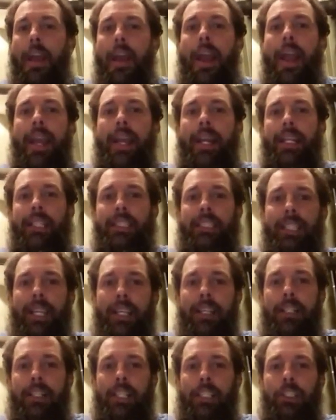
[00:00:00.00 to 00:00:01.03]
And he
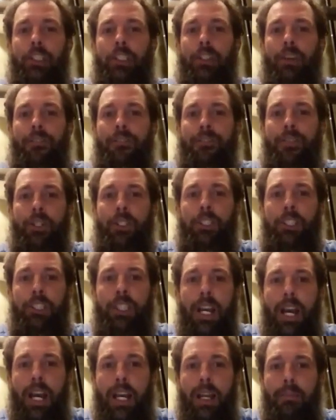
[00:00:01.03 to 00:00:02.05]
said this is the first
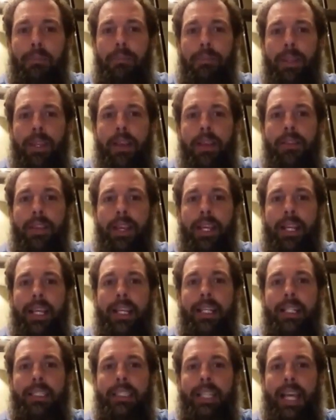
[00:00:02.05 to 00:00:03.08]
time that
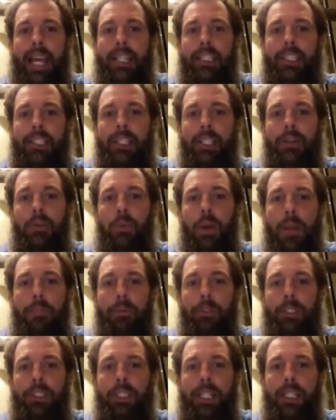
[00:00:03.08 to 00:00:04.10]
he has actually
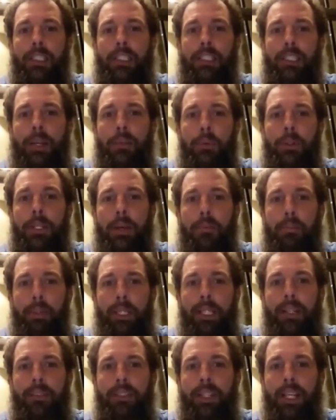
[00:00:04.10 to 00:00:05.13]
represented someone that
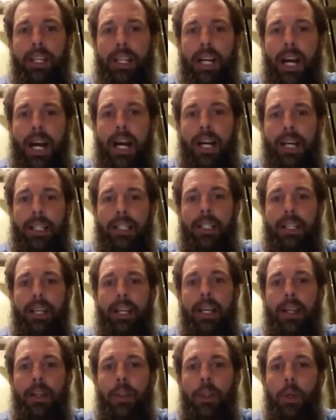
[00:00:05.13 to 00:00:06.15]
believed in God
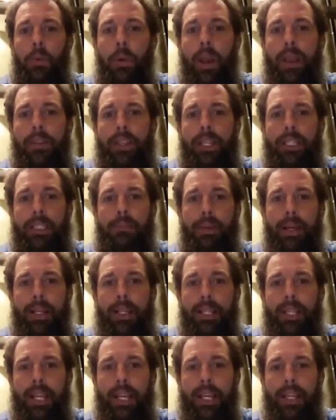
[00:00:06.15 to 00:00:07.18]
the way these men
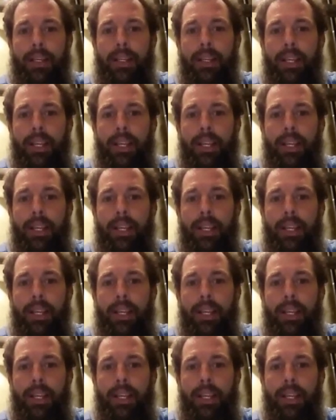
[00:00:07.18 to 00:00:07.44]
did.